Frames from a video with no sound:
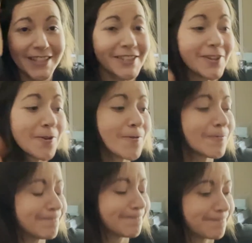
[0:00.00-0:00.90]
So
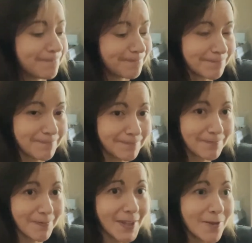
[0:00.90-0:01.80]

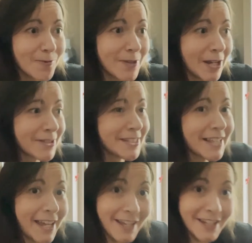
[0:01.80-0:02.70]
what I was
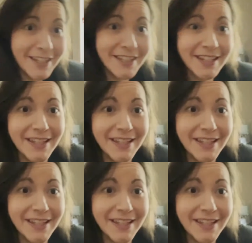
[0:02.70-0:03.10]
saying